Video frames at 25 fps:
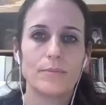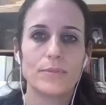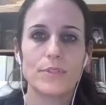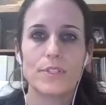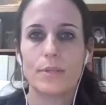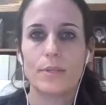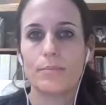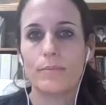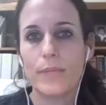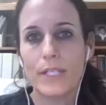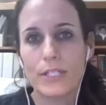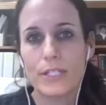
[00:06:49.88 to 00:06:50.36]

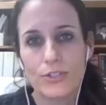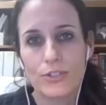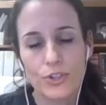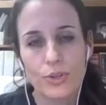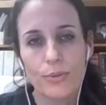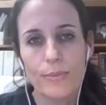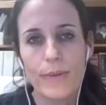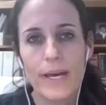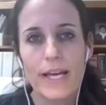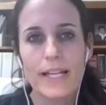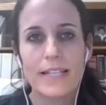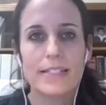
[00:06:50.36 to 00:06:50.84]
some
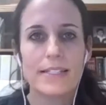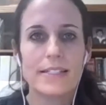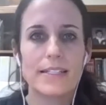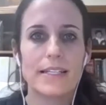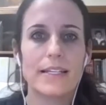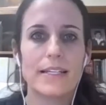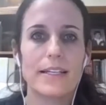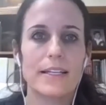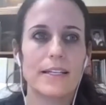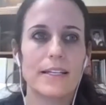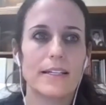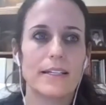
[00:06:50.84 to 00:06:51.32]
internal
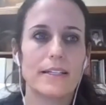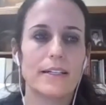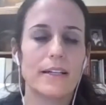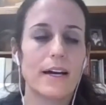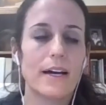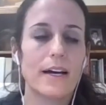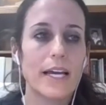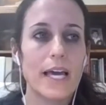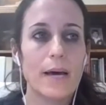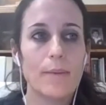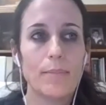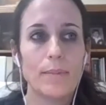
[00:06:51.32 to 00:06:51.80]
medicine. And
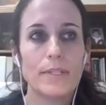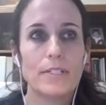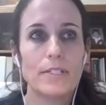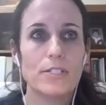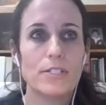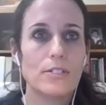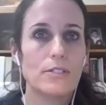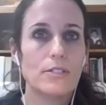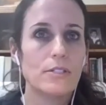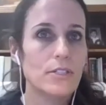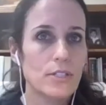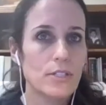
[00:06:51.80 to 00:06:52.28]
I happen
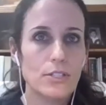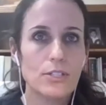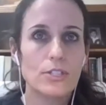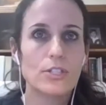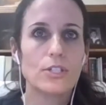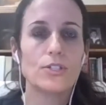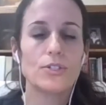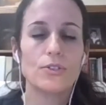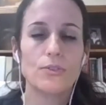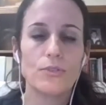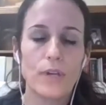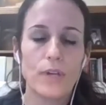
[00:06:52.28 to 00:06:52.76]
to
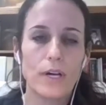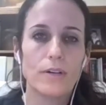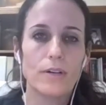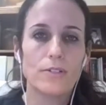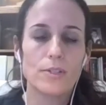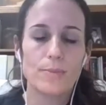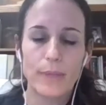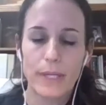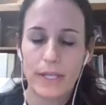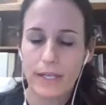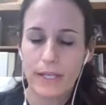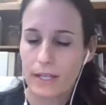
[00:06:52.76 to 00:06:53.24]
do
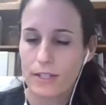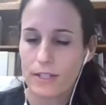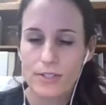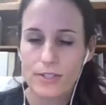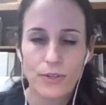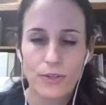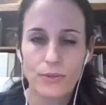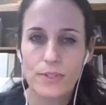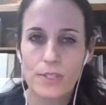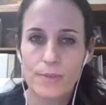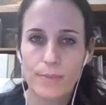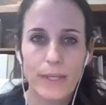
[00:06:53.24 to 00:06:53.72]
those, but I
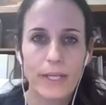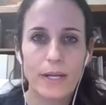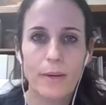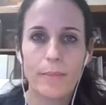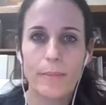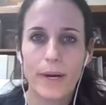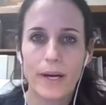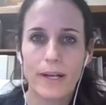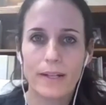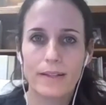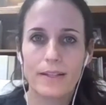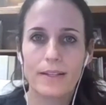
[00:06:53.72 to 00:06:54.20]
also spent a
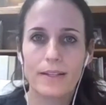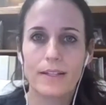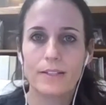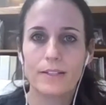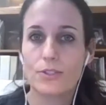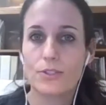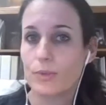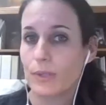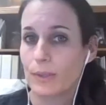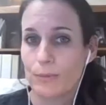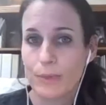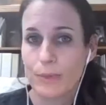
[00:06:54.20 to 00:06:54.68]
month
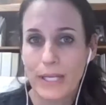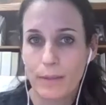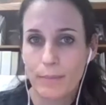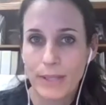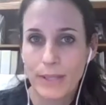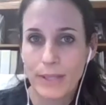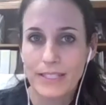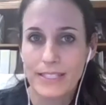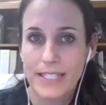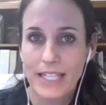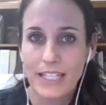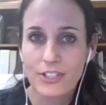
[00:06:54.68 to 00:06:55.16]
doing
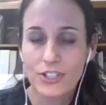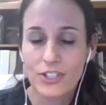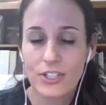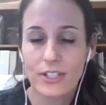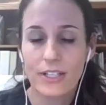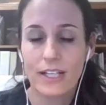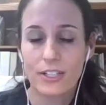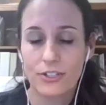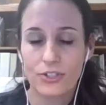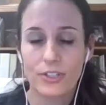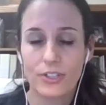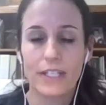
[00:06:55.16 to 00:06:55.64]
rehabilitation
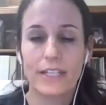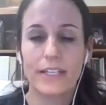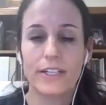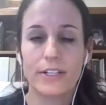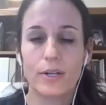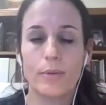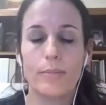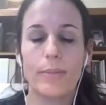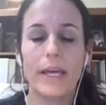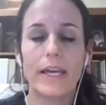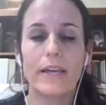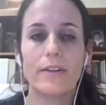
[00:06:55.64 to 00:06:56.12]
actually here
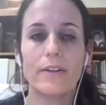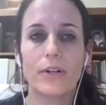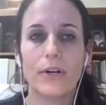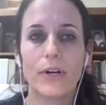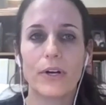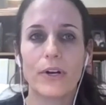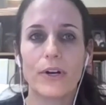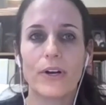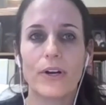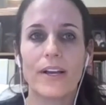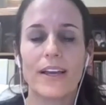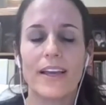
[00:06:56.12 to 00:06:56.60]
at
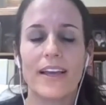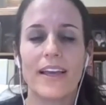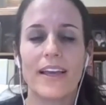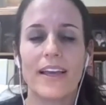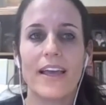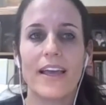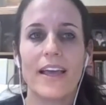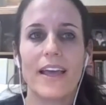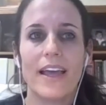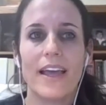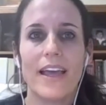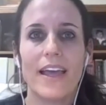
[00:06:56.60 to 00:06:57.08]
Baylor.
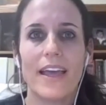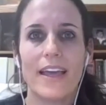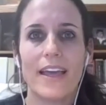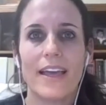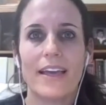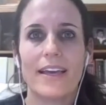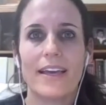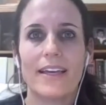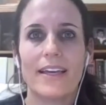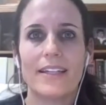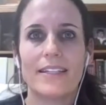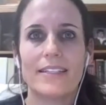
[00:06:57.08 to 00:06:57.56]

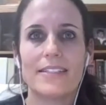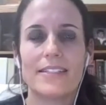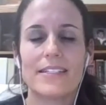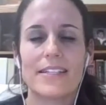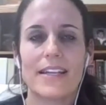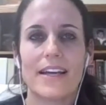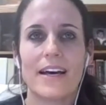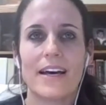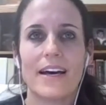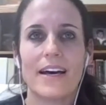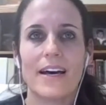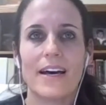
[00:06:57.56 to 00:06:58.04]
And
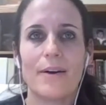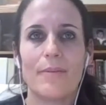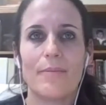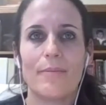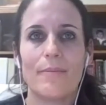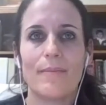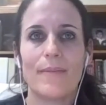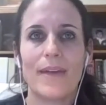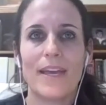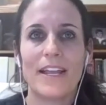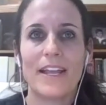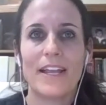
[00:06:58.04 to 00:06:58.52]

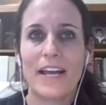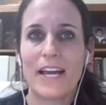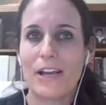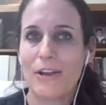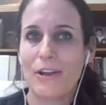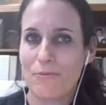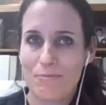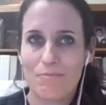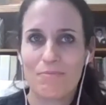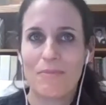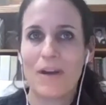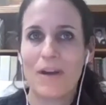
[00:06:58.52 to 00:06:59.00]

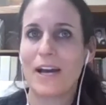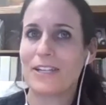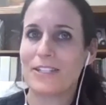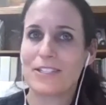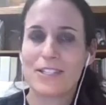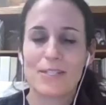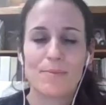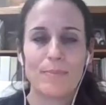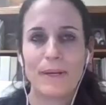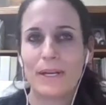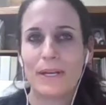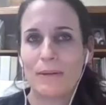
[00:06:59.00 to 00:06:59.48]
I
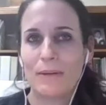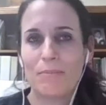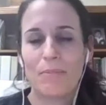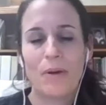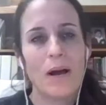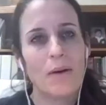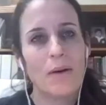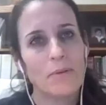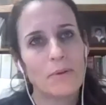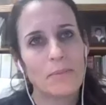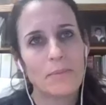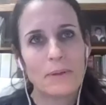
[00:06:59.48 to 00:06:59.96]
spent
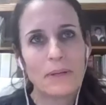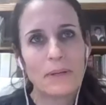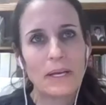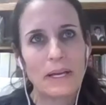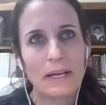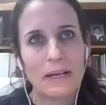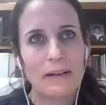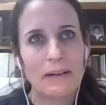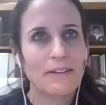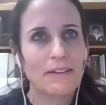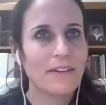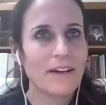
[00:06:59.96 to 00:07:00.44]

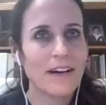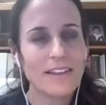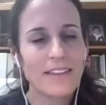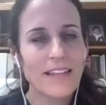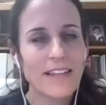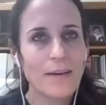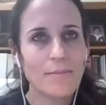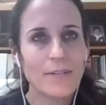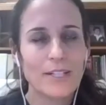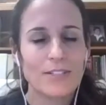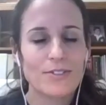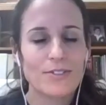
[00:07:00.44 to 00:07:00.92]
probably not
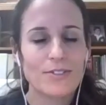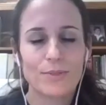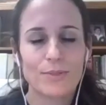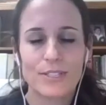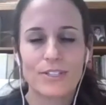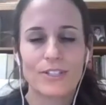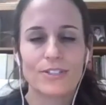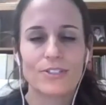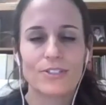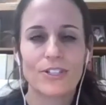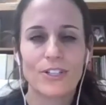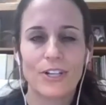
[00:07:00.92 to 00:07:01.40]
that much with
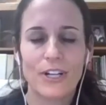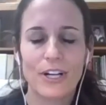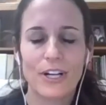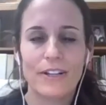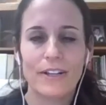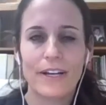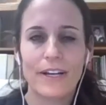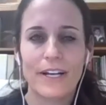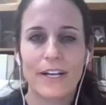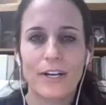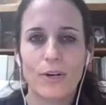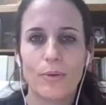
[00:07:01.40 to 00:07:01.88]
Dr.
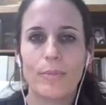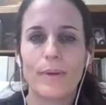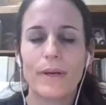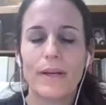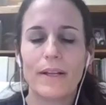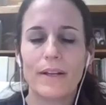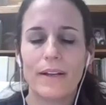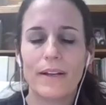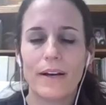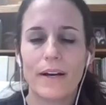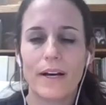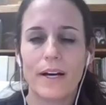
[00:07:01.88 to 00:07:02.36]
Carlisle,
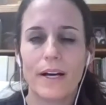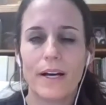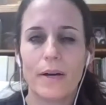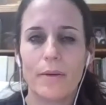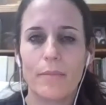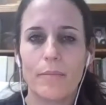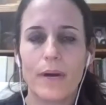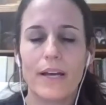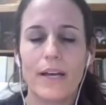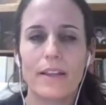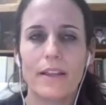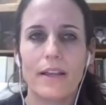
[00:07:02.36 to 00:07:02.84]
but
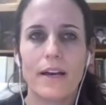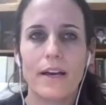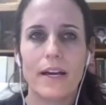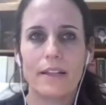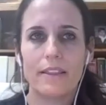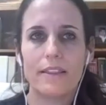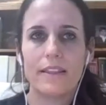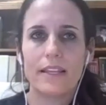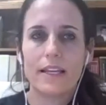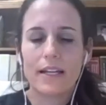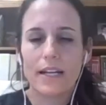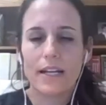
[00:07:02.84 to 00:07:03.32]
I
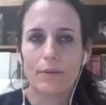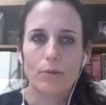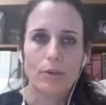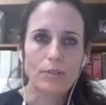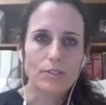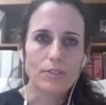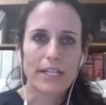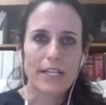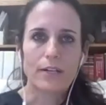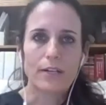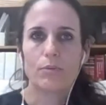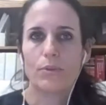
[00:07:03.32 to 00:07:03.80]
think I
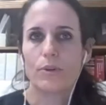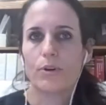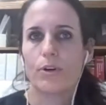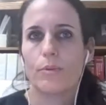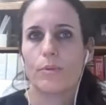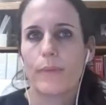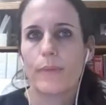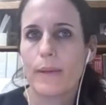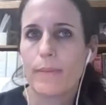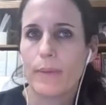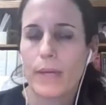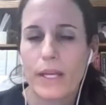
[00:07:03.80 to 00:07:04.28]
rotated with her
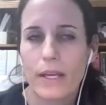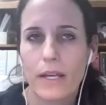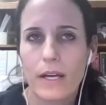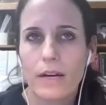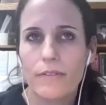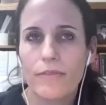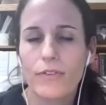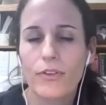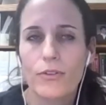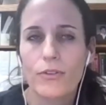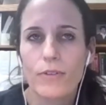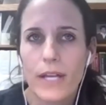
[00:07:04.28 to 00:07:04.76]
maybe a
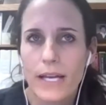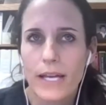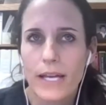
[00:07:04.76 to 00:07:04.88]
few